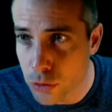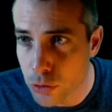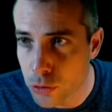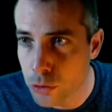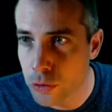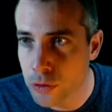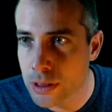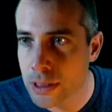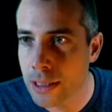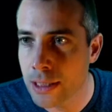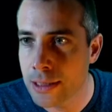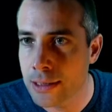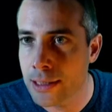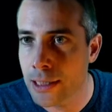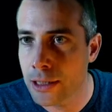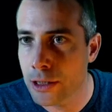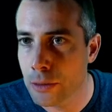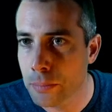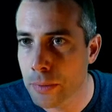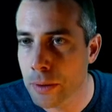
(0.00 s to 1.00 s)
use
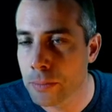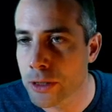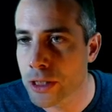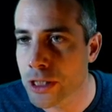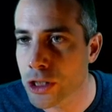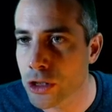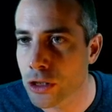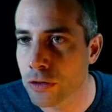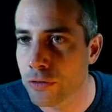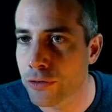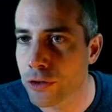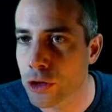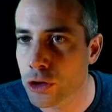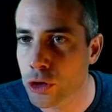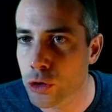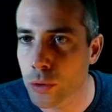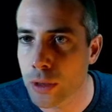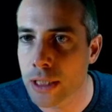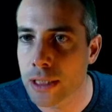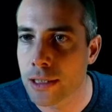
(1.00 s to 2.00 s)
inside the implementation of a
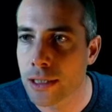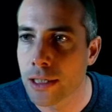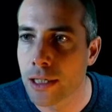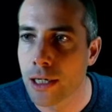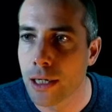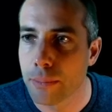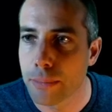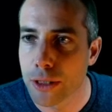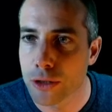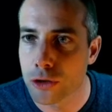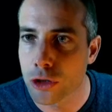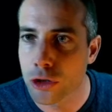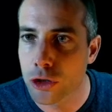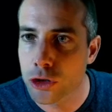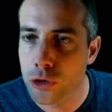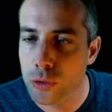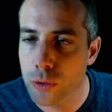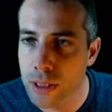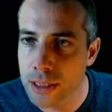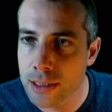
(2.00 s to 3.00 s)
constraint, because the
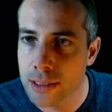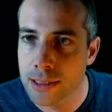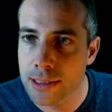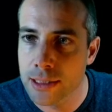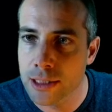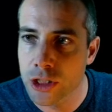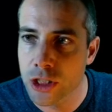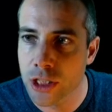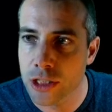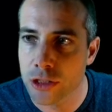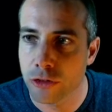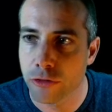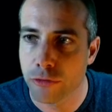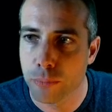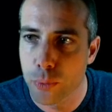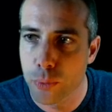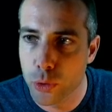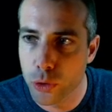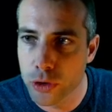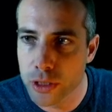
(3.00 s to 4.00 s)
constraint is in charge
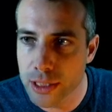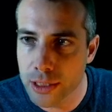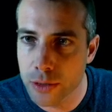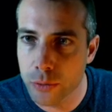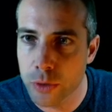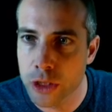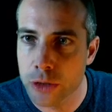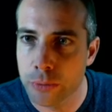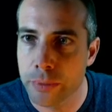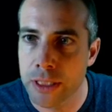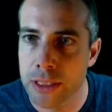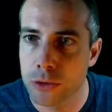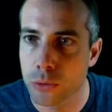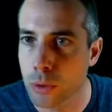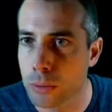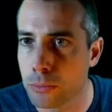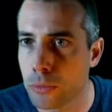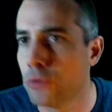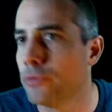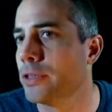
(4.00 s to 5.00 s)
of pruning, which means
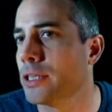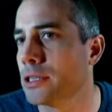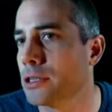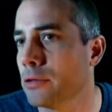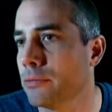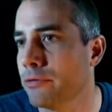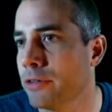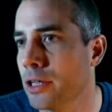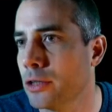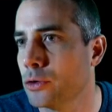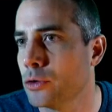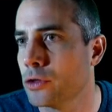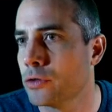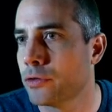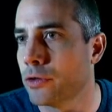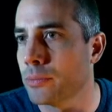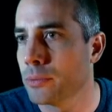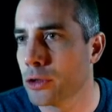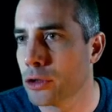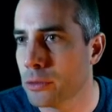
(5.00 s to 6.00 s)
removing some values
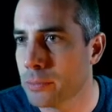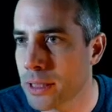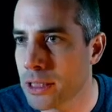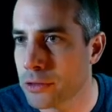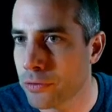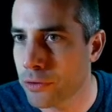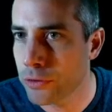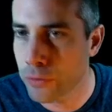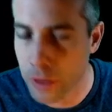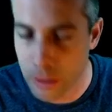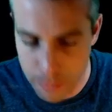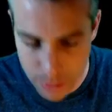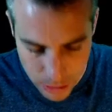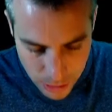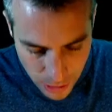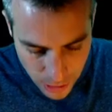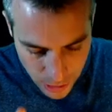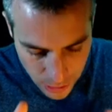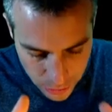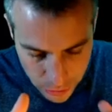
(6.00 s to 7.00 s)
from the domains of the variable.
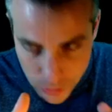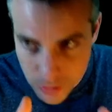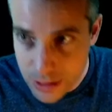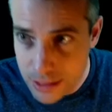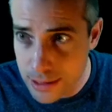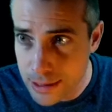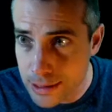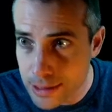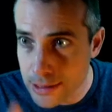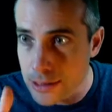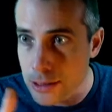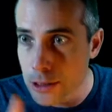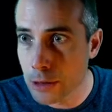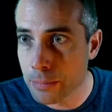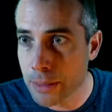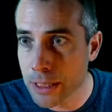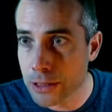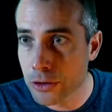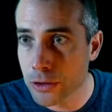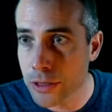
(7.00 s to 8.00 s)
So this is
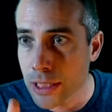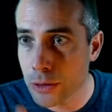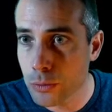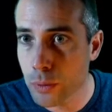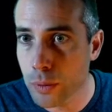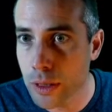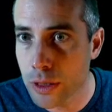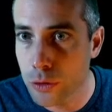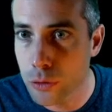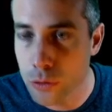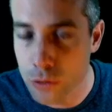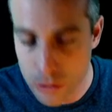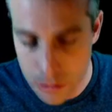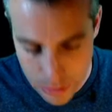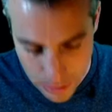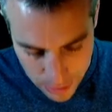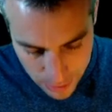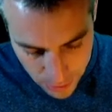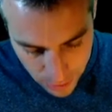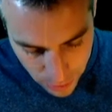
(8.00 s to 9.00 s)
the method that we will use
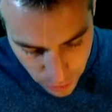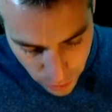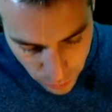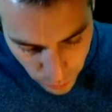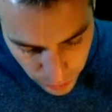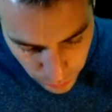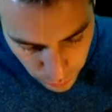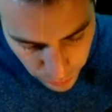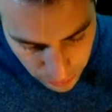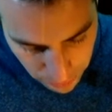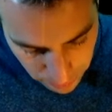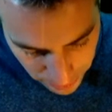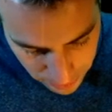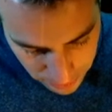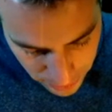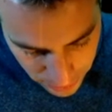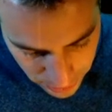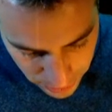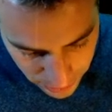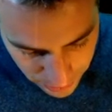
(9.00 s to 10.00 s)
when we
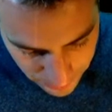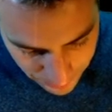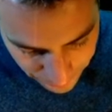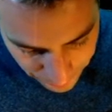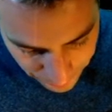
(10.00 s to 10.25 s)
implement